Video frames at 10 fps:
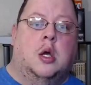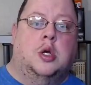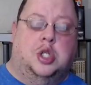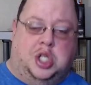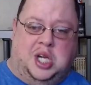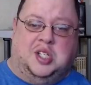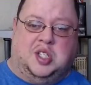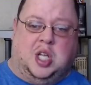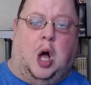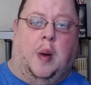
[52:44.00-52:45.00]
She
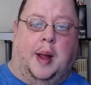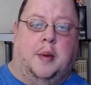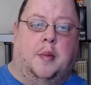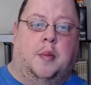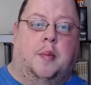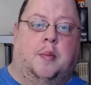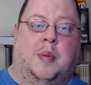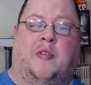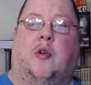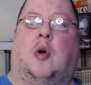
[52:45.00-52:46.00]
saw it
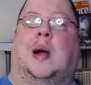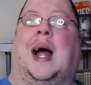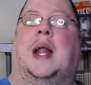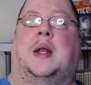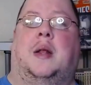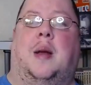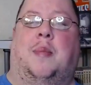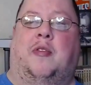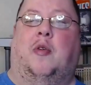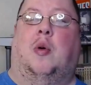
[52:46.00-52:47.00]
before I
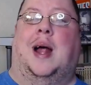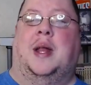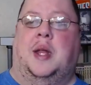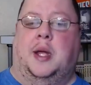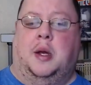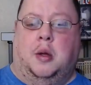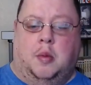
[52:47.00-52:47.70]
did,